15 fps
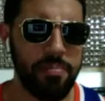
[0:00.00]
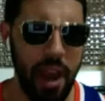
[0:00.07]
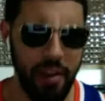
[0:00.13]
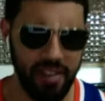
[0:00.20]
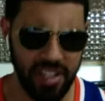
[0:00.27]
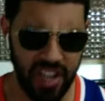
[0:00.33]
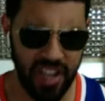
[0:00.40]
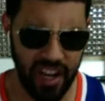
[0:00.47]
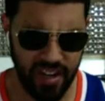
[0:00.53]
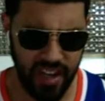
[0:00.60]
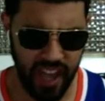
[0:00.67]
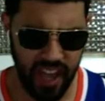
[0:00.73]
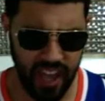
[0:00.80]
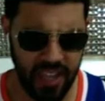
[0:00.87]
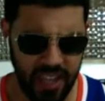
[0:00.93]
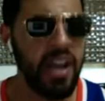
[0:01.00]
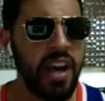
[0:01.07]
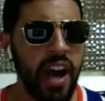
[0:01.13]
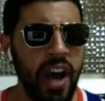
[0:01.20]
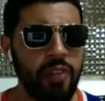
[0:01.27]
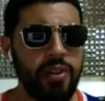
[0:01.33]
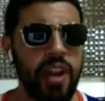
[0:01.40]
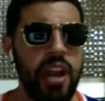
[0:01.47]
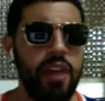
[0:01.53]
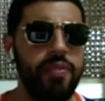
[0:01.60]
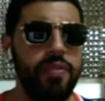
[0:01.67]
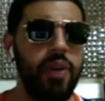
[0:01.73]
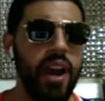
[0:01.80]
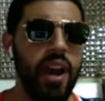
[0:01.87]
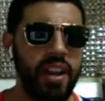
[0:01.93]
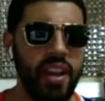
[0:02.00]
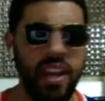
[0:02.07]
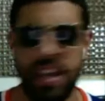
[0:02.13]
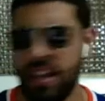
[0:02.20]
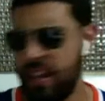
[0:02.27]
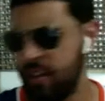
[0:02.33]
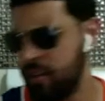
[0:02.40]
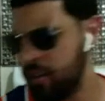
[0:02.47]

Just have some Mary Jane in your hand. I don't care if you got to